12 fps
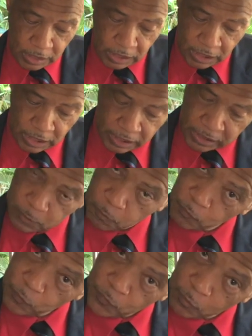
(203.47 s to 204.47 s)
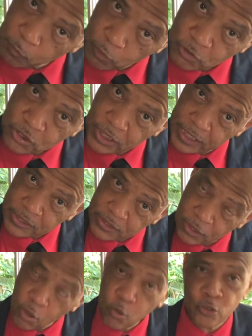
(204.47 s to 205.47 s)
in most
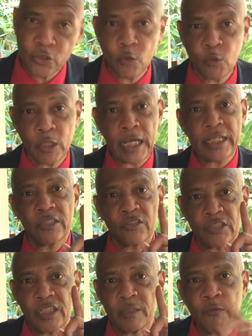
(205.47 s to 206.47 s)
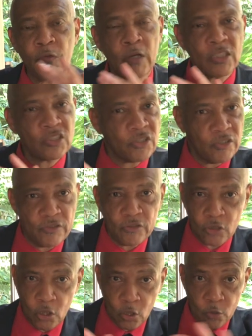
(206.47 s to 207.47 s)
cases, oh, you know what I didn't say before I started this
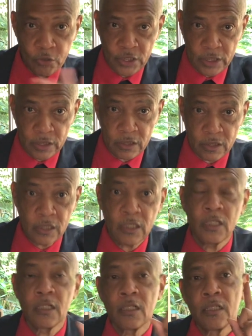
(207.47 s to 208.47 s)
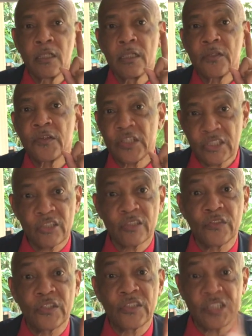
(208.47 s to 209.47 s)
whole thing. This is
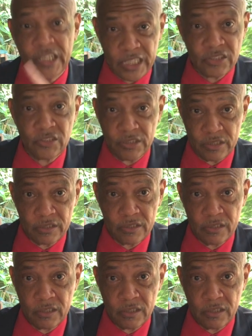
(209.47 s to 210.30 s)
for Texas.